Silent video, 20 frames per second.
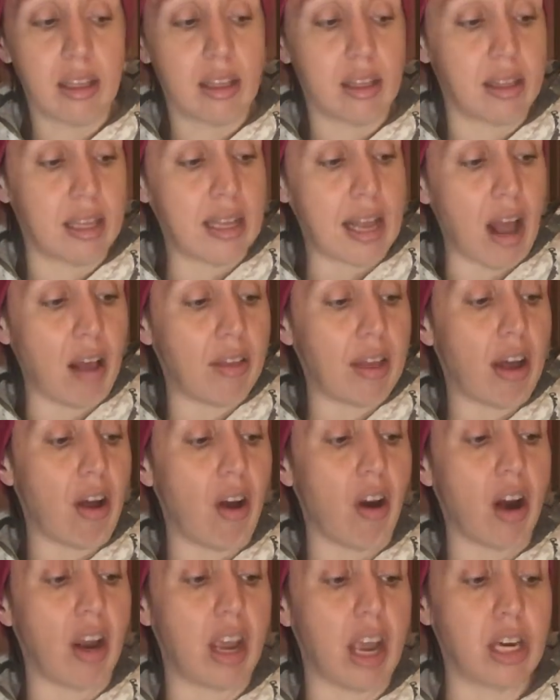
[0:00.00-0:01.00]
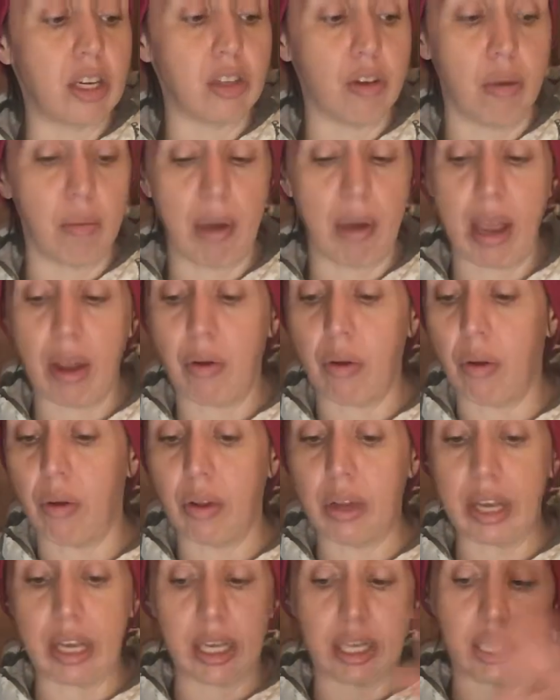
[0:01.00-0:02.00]
now that Archangel
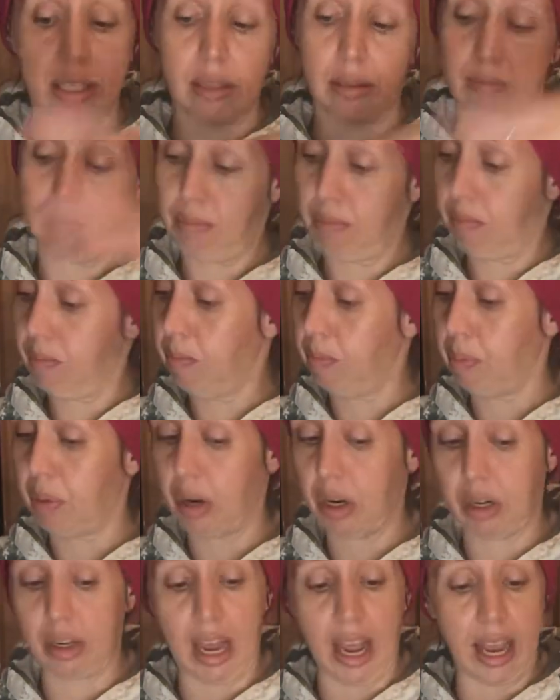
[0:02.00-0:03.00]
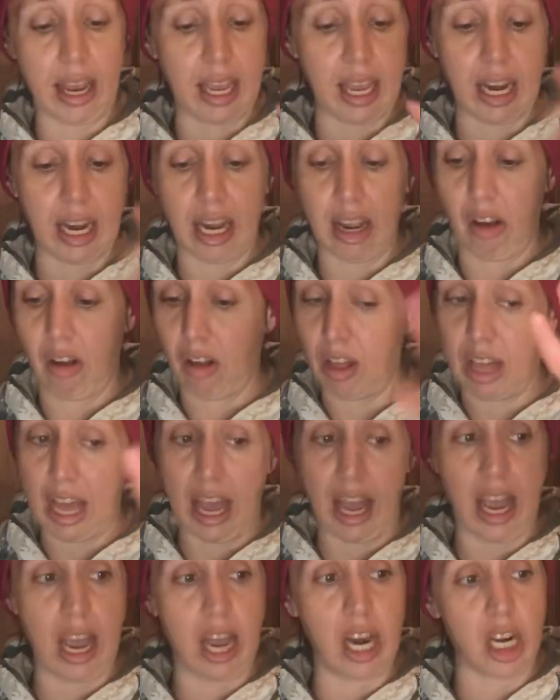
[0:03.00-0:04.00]
Michael is per, like getting all
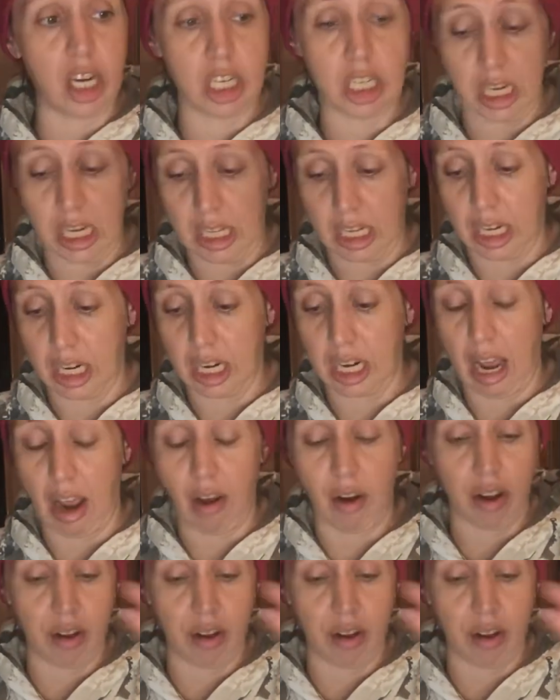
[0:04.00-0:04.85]
that energy cleared out